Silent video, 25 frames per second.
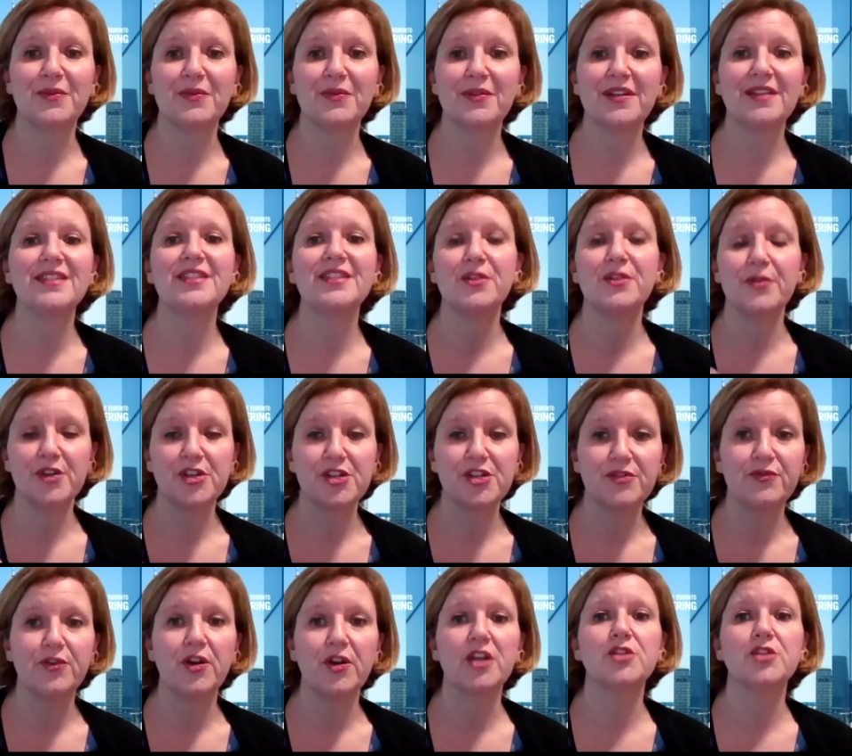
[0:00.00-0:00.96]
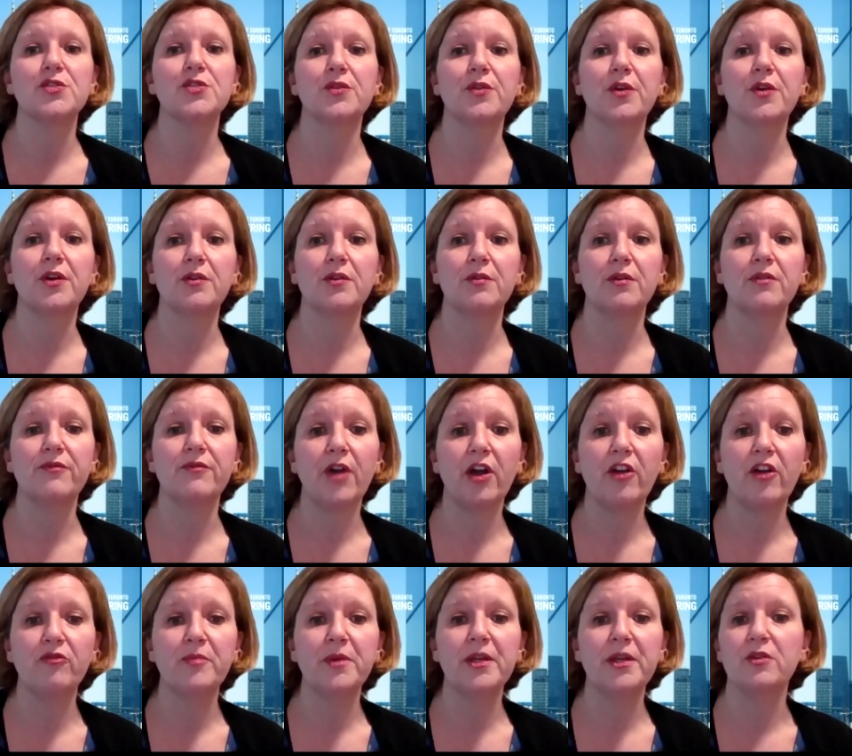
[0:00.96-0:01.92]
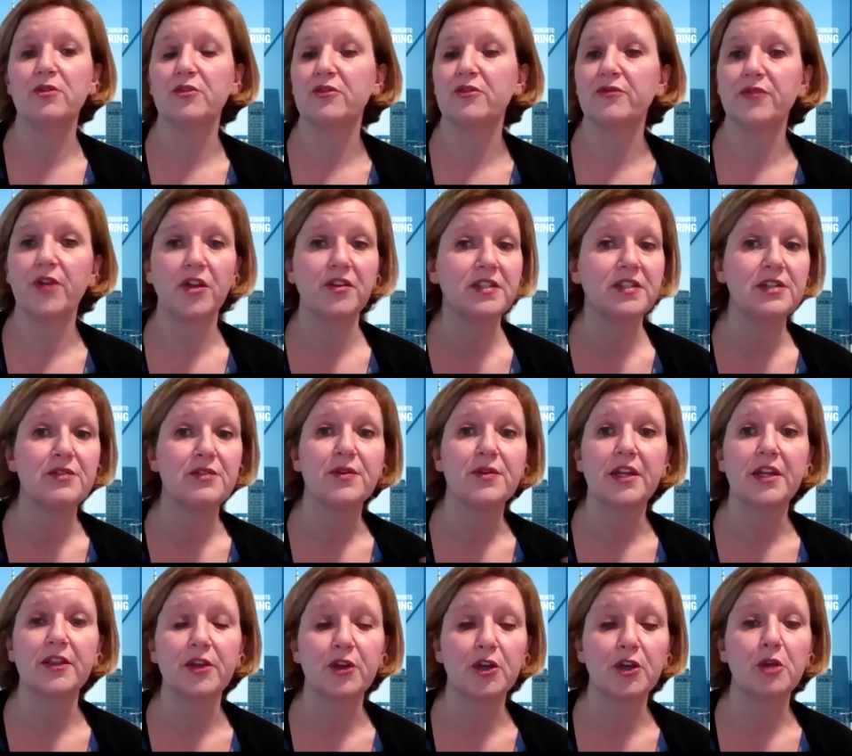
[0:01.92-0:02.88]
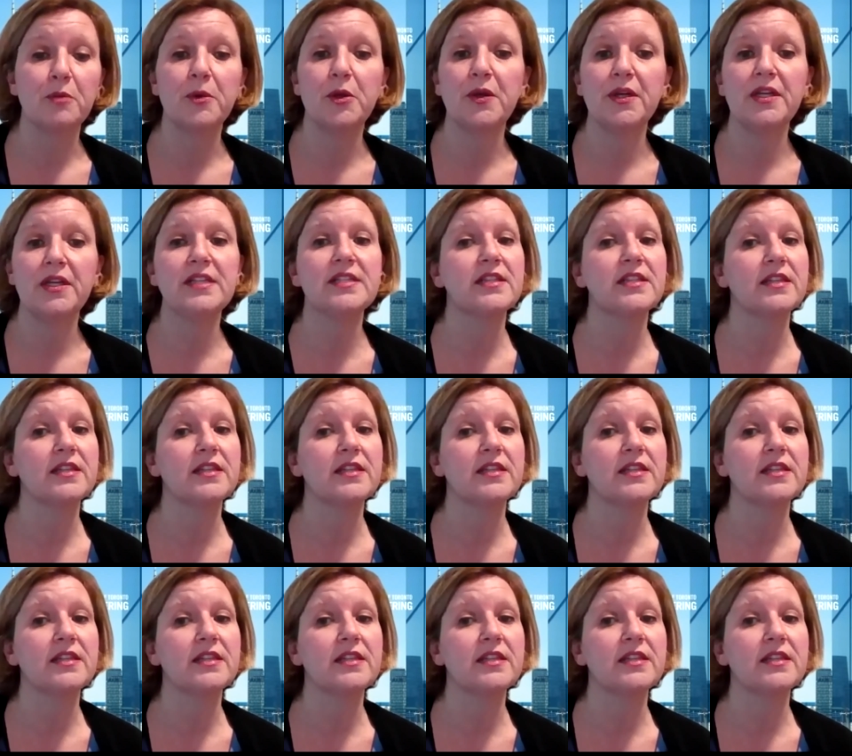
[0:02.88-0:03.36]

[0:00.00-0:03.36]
consideration for extracurricular involvement, or they're volunteering in their communities.